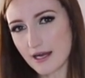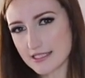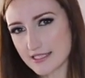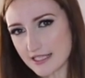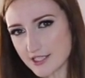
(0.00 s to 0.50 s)
I
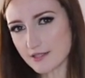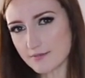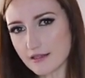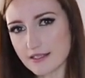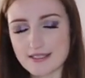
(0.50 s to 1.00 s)
sent them
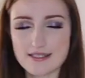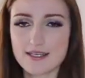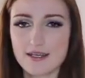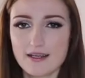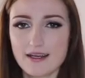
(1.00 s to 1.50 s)
the
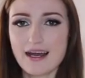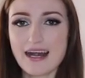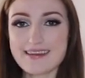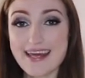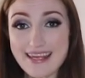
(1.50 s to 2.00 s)
list,
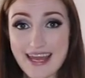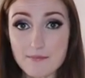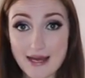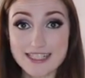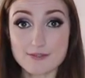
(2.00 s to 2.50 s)
and they
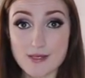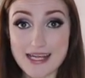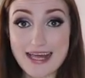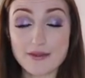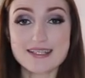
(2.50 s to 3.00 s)
came back to
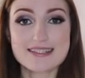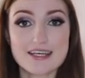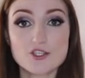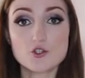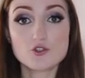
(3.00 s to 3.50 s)
me and they
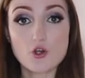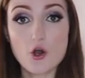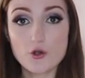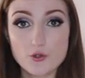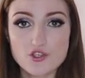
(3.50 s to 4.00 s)
said
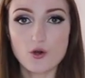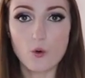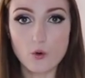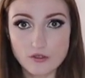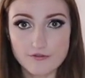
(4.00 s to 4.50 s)
no to
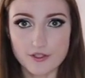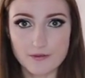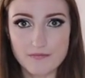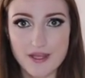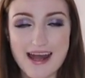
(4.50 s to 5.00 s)
all of
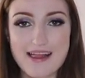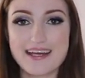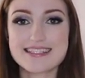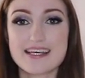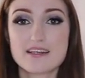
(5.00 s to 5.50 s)
them.
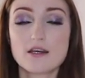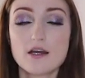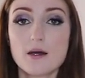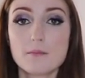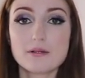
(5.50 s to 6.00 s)
They said,
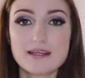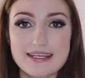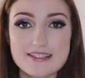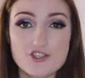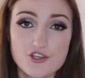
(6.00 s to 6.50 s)

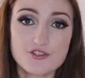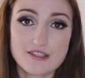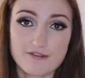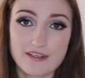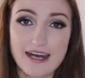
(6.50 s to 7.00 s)
please choose
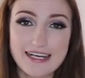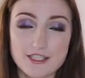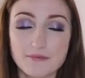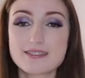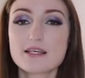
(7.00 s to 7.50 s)
different
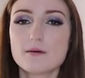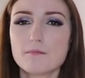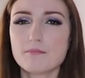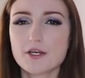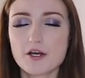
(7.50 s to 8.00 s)
items
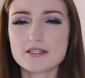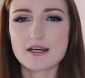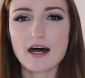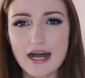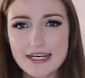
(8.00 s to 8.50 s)
because
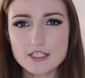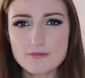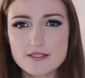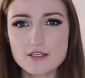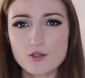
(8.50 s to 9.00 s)
the
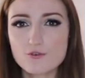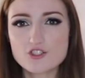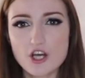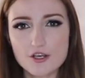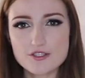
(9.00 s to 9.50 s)
items that you've
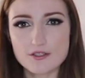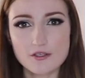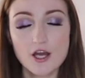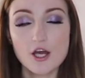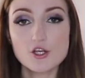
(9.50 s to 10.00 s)

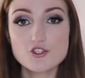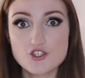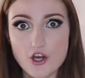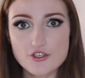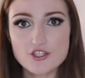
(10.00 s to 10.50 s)
chosen
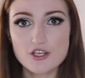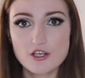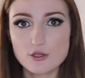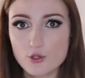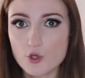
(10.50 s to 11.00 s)
don't
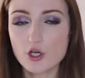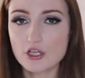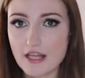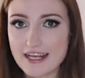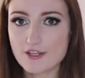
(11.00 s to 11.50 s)
look
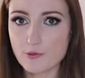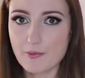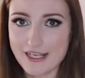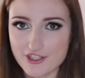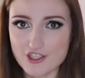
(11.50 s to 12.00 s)
like the
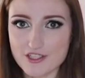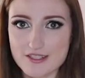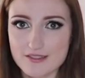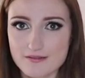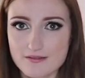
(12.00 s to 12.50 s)

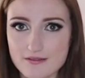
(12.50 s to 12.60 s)
pictures.